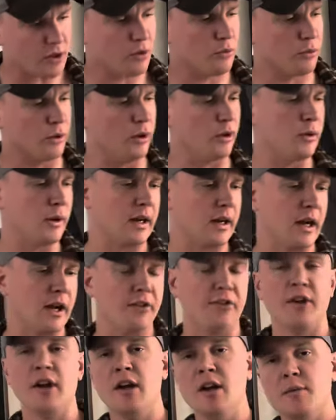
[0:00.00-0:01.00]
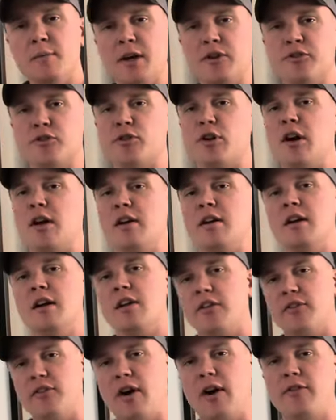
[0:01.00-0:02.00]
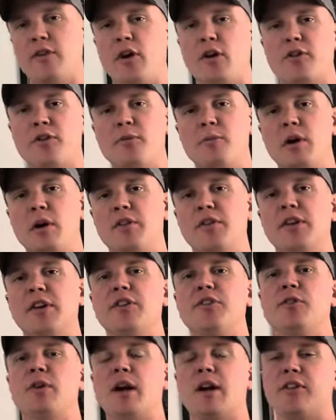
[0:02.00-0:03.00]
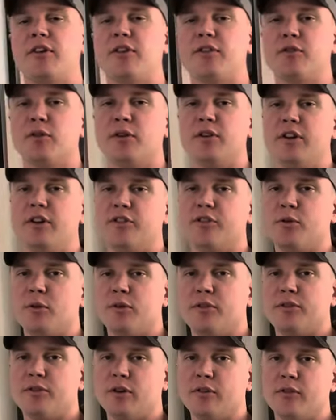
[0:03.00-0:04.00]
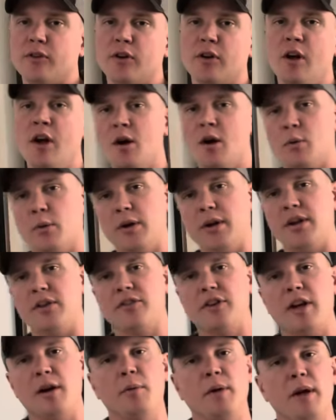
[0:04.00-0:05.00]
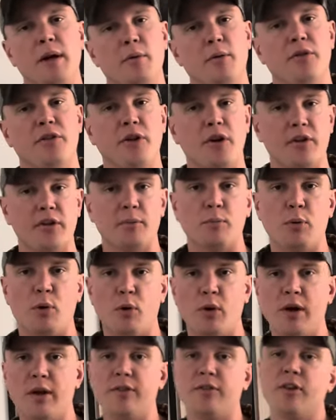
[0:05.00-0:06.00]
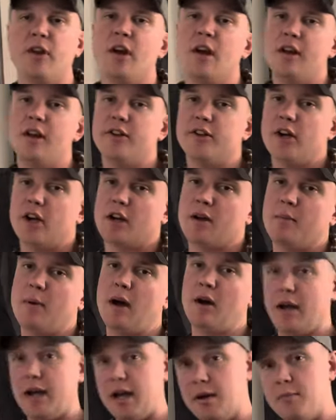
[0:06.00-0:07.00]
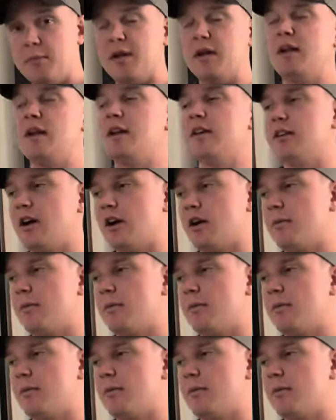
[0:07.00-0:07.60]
Real quick, guys, Patreon. It's $5 a month. It gets you access to our Discord server where you can stay up late with all the boys and talk about, and me, and talk